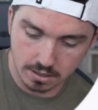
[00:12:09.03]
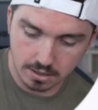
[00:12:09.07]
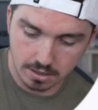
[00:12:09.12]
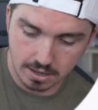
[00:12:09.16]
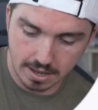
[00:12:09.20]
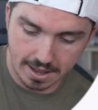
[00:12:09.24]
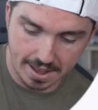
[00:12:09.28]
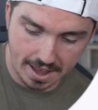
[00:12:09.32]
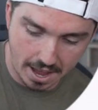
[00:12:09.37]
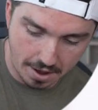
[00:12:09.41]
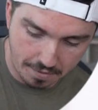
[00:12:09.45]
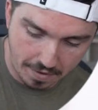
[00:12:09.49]

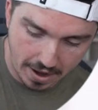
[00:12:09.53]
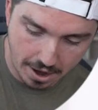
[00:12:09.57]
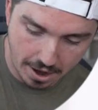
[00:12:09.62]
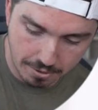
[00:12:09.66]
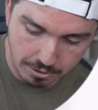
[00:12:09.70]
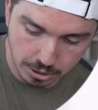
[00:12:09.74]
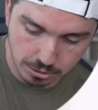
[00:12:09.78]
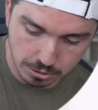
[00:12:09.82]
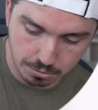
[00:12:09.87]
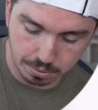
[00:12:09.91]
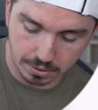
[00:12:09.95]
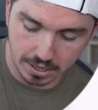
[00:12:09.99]
have
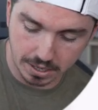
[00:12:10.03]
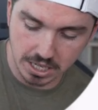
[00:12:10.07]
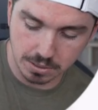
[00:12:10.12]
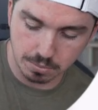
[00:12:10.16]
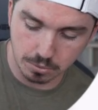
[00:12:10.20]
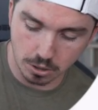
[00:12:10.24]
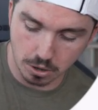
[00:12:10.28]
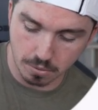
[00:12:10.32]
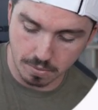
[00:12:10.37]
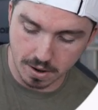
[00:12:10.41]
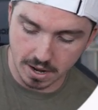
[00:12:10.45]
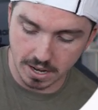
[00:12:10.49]
Harry's
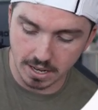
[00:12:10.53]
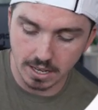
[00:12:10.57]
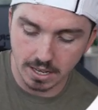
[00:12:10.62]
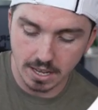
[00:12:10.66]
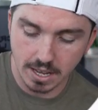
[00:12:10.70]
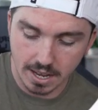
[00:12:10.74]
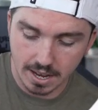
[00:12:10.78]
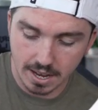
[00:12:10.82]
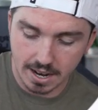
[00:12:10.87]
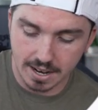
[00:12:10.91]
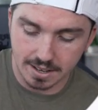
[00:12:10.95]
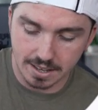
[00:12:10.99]
replacement already,
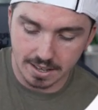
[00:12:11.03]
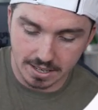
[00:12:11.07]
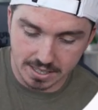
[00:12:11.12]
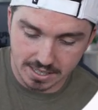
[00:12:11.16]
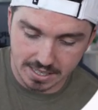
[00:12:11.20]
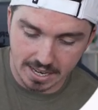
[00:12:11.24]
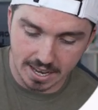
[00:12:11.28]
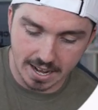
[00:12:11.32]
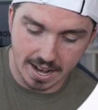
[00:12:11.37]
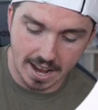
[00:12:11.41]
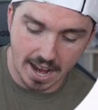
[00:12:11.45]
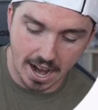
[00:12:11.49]
and then
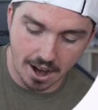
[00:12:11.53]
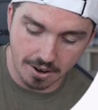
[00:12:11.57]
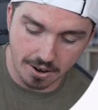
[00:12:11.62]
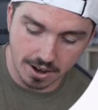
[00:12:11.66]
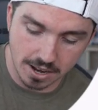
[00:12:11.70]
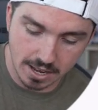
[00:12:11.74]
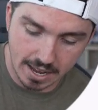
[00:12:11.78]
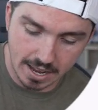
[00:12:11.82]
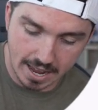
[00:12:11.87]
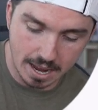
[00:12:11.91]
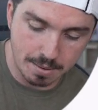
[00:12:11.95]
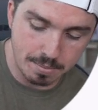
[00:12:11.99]
say to
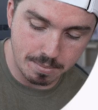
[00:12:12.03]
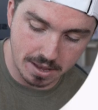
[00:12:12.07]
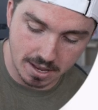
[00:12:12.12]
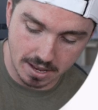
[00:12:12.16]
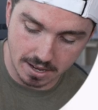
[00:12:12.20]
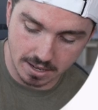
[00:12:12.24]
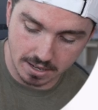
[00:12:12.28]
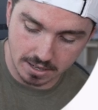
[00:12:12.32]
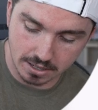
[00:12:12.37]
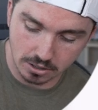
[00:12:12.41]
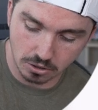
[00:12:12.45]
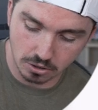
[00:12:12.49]
Harry, hey
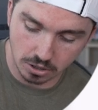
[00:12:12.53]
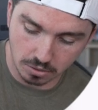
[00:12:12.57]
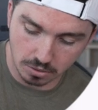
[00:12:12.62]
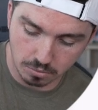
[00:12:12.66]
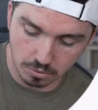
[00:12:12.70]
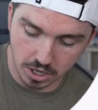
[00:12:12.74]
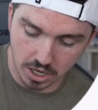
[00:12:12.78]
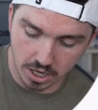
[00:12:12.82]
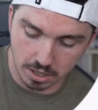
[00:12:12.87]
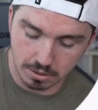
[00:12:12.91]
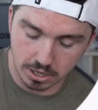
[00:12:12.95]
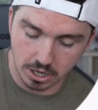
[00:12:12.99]
man, look,
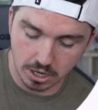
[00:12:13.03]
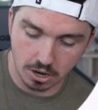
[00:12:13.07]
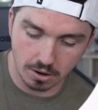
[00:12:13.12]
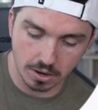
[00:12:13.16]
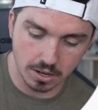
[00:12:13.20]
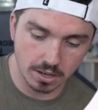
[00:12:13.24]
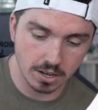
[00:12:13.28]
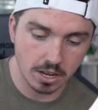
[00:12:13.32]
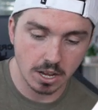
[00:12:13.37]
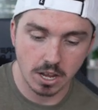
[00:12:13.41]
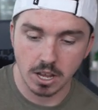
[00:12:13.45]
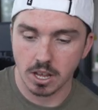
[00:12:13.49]
we're going to be
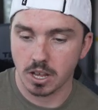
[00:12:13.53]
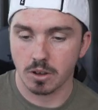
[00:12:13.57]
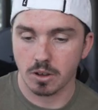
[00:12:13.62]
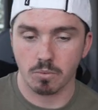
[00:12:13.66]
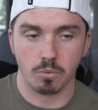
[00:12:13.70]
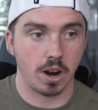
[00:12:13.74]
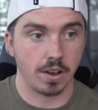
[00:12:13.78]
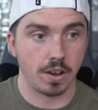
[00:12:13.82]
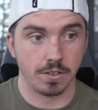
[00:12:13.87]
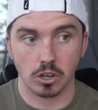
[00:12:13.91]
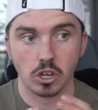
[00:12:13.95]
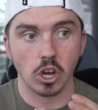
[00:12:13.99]

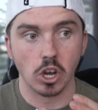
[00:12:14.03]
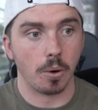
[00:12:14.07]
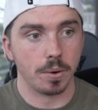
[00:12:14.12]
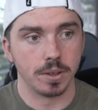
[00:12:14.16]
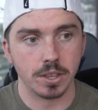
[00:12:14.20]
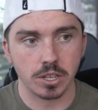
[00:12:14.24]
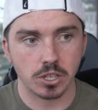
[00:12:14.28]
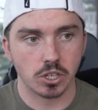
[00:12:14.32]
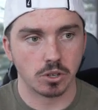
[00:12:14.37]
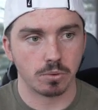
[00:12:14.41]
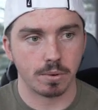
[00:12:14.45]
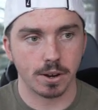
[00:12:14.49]
we're either going
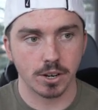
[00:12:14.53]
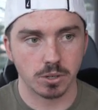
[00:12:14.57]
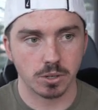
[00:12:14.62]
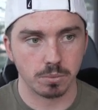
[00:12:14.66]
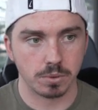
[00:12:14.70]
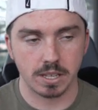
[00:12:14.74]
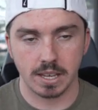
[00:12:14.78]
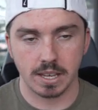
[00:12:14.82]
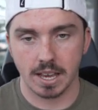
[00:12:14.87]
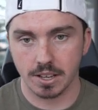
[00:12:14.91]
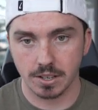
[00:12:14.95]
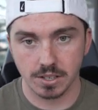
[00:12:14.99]
this direction
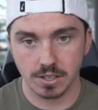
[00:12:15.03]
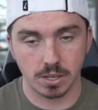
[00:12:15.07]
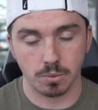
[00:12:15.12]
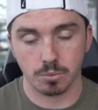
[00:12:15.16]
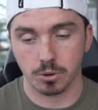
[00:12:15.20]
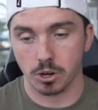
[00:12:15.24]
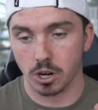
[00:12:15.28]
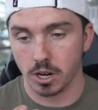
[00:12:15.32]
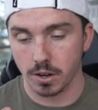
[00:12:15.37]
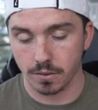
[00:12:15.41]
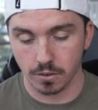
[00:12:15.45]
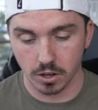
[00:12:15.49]
with the agency,
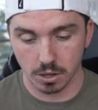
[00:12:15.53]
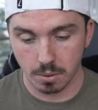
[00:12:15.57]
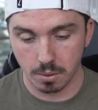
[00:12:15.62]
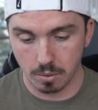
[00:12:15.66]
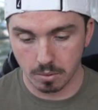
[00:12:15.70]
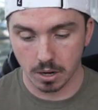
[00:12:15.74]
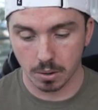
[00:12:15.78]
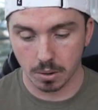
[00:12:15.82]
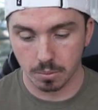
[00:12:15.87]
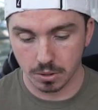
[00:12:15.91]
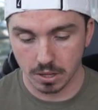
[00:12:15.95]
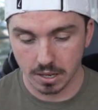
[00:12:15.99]
we're not even going to be
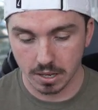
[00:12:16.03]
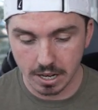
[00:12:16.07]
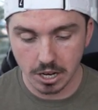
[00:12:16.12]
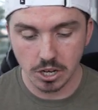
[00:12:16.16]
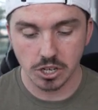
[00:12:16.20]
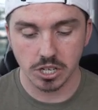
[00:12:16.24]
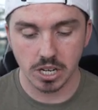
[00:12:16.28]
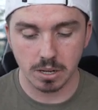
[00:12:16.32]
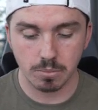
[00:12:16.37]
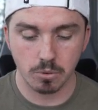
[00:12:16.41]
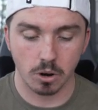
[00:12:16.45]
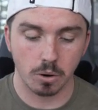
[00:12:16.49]
working with your
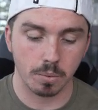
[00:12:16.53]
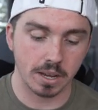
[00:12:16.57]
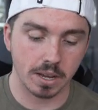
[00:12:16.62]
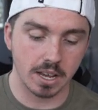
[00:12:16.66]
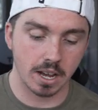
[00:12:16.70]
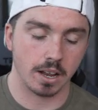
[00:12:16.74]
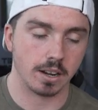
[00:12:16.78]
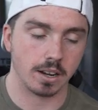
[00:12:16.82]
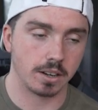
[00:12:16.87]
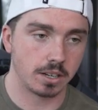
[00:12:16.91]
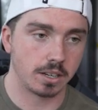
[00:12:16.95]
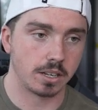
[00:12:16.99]
niche anymore, we
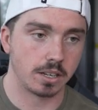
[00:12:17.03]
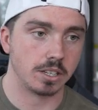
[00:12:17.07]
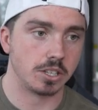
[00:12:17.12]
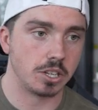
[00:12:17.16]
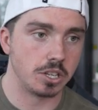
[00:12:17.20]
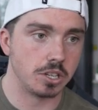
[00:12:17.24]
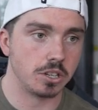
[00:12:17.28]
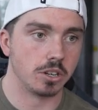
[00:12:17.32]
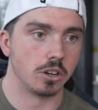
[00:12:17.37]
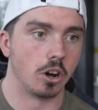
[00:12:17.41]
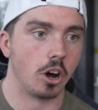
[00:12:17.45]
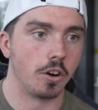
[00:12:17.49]
can't
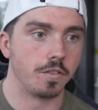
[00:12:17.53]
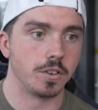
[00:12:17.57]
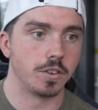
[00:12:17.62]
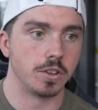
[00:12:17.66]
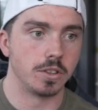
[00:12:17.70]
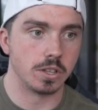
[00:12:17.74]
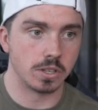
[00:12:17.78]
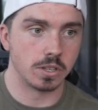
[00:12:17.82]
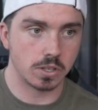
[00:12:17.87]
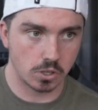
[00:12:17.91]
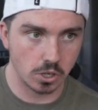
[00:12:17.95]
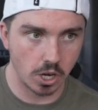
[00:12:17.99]
continue to offer you
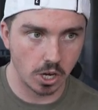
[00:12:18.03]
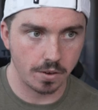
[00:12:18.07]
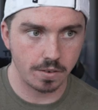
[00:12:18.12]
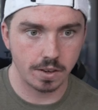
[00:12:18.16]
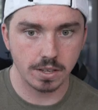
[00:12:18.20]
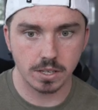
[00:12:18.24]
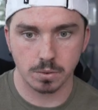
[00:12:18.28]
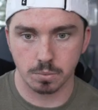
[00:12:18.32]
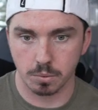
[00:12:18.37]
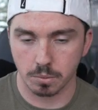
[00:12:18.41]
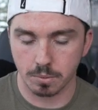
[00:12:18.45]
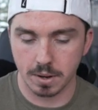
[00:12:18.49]
this
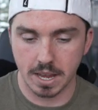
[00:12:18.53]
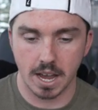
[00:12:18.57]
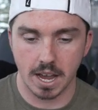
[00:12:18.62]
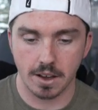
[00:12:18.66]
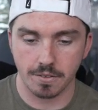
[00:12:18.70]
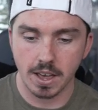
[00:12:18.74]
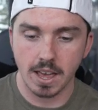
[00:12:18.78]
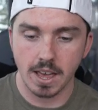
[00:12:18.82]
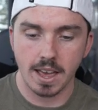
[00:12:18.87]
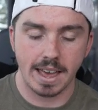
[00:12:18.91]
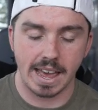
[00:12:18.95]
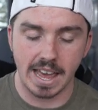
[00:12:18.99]
service, but we
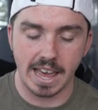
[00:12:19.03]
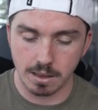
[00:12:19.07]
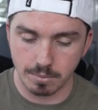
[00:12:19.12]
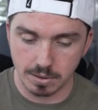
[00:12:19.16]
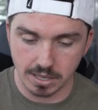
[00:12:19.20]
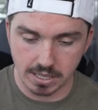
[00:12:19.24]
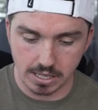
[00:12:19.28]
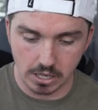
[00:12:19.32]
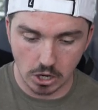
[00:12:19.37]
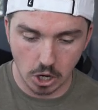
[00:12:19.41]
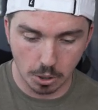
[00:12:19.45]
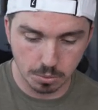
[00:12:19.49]
have
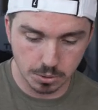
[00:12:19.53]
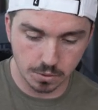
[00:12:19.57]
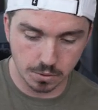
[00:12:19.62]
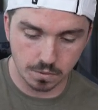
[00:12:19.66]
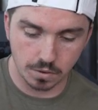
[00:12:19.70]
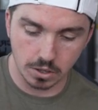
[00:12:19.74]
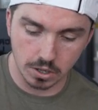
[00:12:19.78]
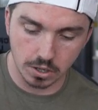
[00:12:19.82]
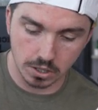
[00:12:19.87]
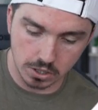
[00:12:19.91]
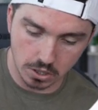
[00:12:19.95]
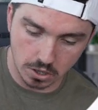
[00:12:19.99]
ABC options
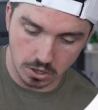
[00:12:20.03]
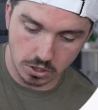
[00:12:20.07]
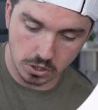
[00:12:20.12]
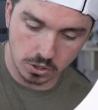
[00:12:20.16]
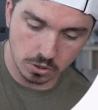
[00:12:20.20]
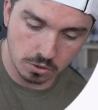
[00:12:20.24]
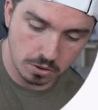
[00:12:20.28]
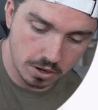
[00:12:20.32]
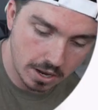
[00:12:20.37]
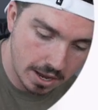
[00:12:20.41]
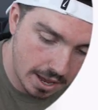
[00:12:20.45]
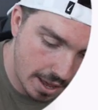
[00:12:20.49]
for you to turn
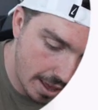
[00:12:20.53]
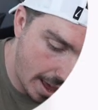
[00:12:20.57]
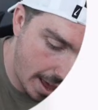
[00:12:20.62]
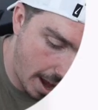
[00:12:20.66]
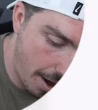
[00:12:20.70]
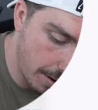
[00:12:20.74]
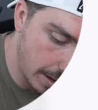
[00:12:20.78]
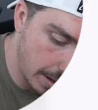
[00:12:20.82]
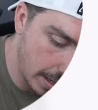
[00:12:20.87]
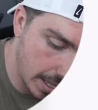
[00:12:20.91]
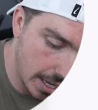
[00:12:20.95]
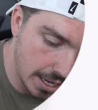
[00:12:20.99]
to.
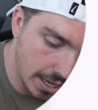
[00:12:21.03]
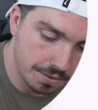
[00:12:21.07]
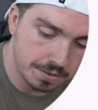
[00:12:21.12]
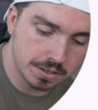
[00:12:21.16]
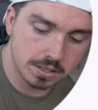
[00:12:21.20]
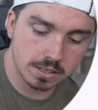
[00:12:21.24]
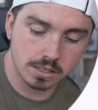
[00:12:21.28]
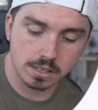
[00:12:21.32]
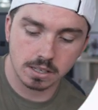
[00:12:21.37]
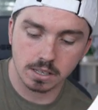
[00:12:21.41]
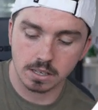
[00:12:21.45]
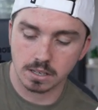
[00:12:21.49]
Harry
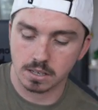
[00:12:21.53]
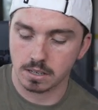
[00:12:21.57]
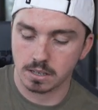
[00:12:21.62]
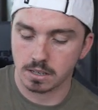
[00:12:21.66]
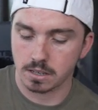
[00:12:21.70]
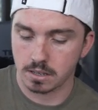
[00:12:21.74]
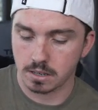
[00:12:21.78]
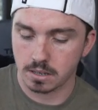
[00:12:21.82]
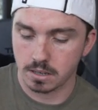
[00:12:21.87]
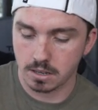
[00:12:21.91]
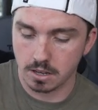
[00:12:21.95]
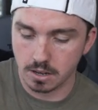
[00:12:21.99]
leaves.
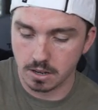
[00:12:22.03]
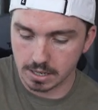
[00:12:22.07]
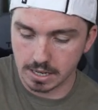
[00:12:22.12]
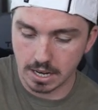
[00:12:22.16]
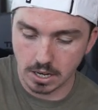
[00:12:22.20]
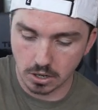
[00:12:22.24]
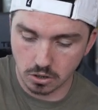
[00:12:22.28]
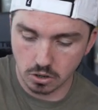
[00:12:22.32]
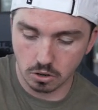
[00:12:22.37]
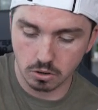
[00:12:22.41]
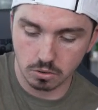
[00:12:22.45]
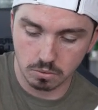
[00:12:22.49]

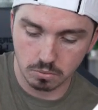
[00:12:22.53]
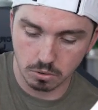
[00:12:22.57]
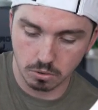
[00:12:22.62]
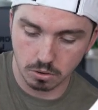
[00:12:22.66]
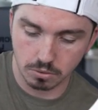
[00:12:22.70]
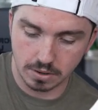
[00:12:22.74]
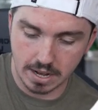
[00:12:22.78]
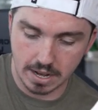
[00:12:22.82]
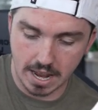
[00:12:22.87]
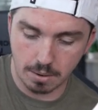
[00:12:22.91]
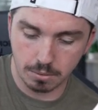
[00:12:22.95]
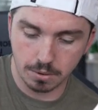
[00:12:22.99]
Okay, cool.
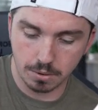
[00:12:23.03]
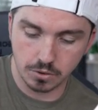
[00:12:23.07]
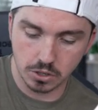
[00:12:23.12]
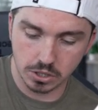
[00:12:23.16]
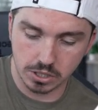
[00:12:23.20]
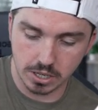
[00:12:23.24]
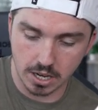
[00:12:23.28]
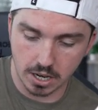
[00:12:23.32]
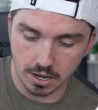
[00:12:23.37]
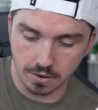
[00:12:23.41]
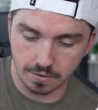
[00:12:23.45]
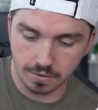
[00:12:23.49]
Well, now we've
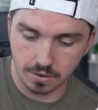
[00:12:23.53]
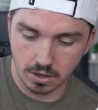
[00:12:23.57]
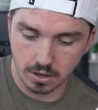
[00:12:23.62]
just kind of